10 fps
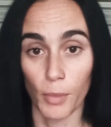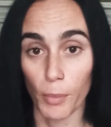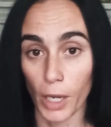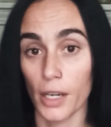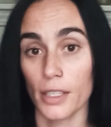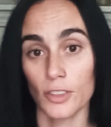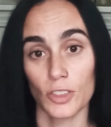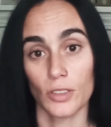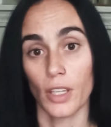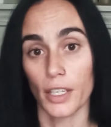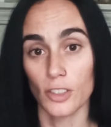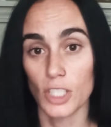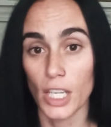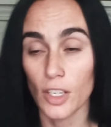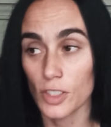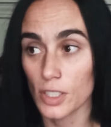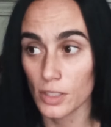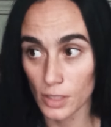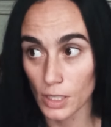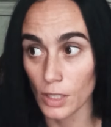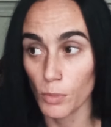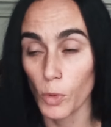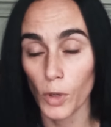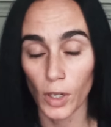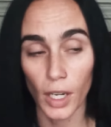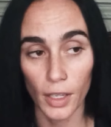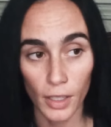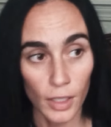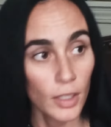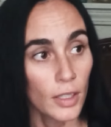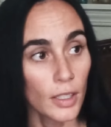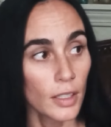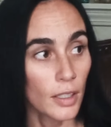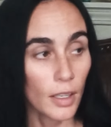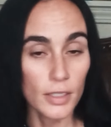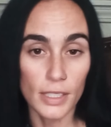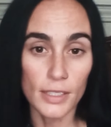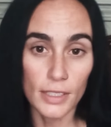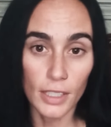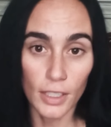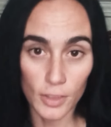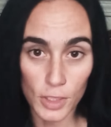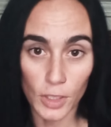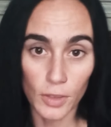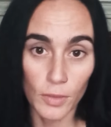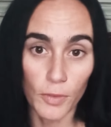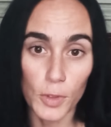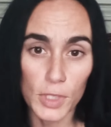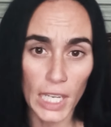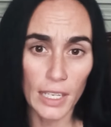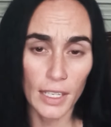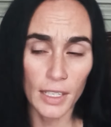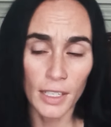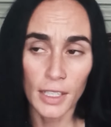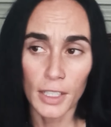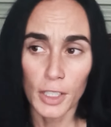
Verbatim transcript: My body's like changed the more I'm consistent on certain foods I eat.